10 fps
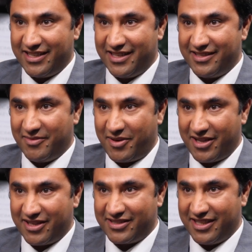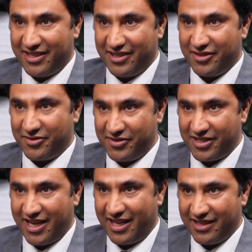the products that they need to
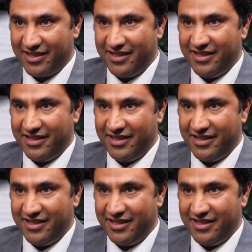sell.